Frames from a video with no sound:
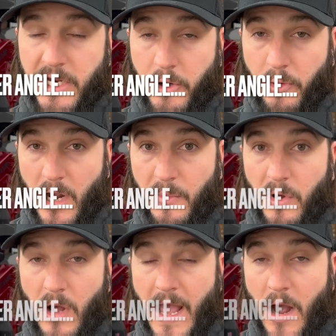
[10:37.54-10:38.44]

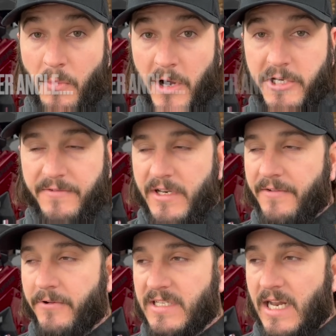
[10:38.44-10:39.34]
incredible how much of a
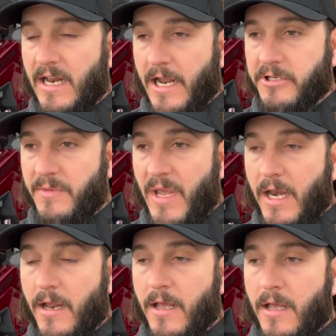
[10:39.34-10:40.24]
difference that it actually
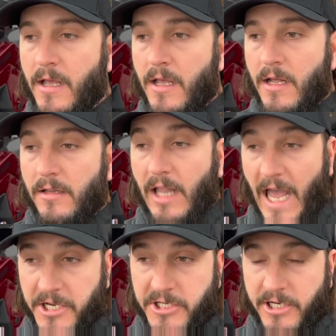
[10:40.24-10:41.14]
made.
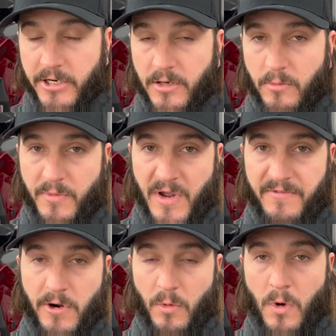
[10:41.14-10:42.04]
Last year with my
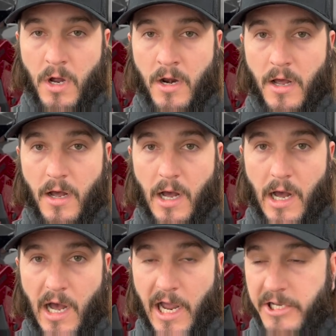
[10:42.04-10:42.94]
VR1,
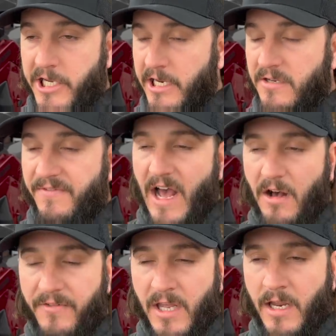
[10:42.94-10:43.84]
I changed
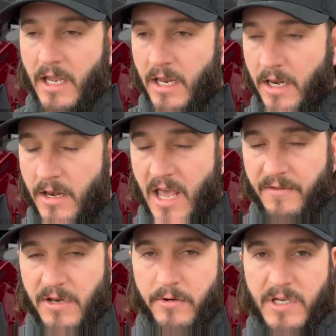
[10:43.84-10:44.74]
valving and
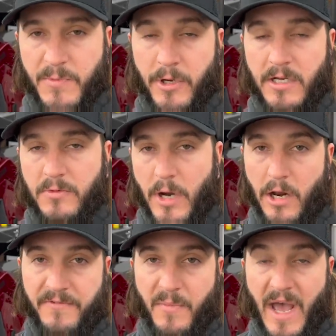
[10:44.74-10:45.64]
heavy duty springs right
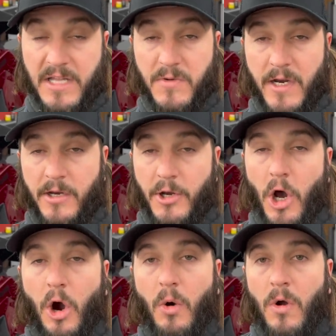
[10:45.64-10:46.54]
off the bat. So I didn't
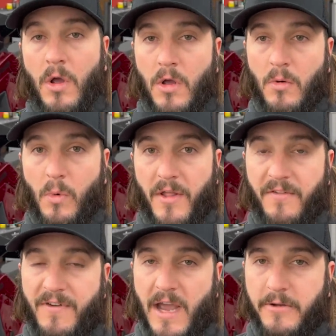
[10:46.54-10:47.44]
know what
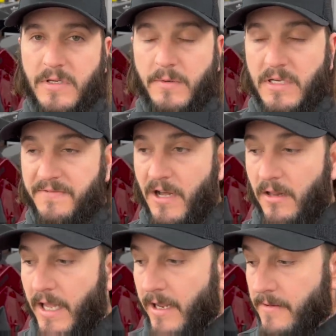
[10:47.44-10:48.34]
the factory springs
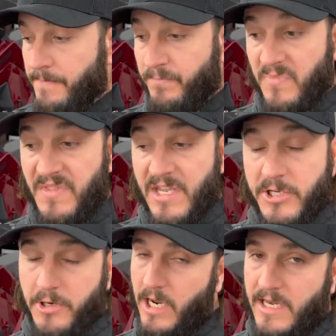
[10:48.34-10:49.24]
felt like.
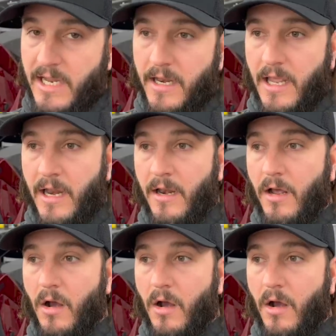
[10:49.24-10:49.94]
This year I did. And